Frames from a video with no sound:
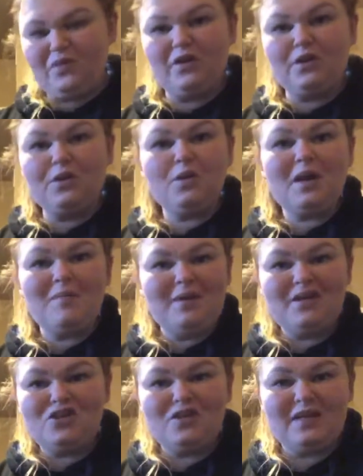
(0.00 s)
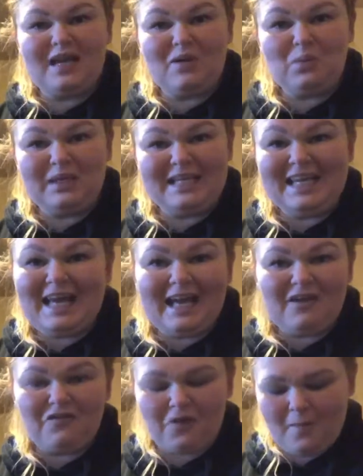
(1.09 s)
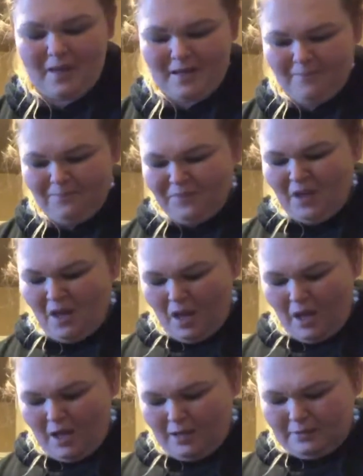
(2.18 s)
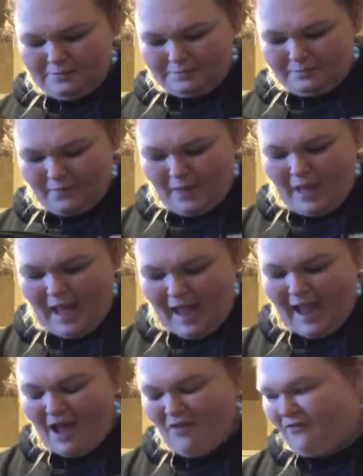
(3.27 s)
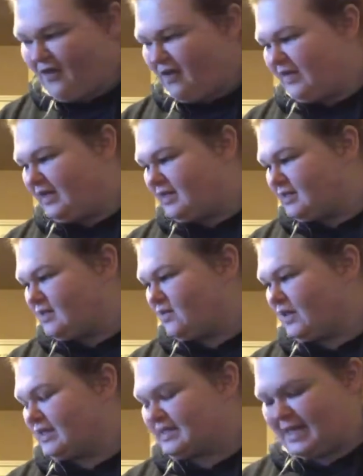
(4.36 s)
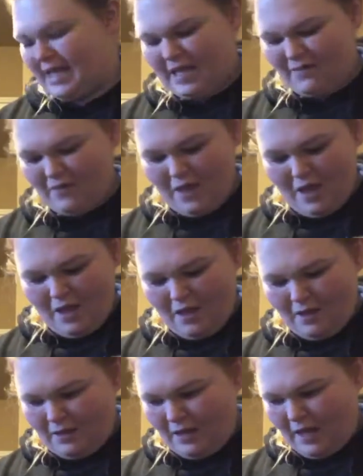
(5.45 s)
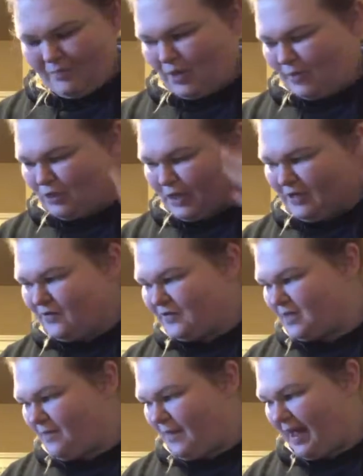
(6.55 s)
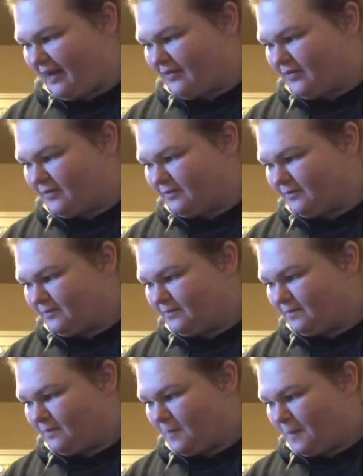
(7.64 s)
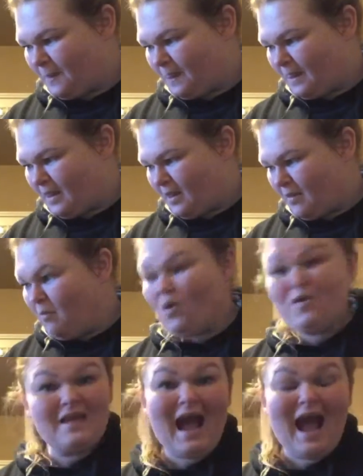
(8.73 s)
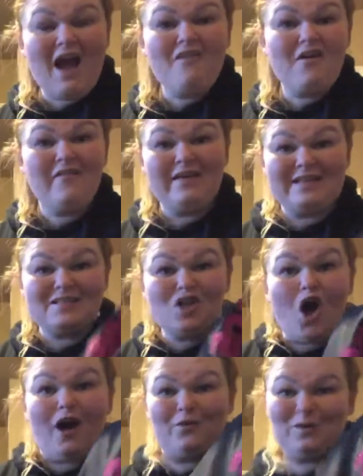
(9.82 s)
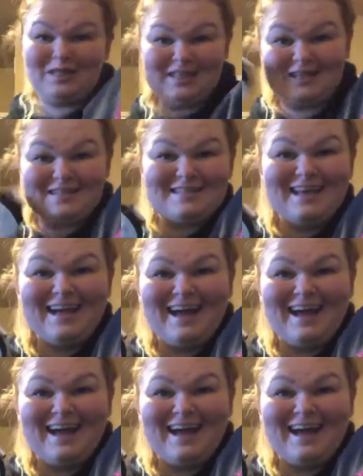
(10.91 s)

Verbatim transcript: the little commission that I would get from it, um, half of it, let's say if I'm, I'm trying to do some math, more than half of it is gone with this.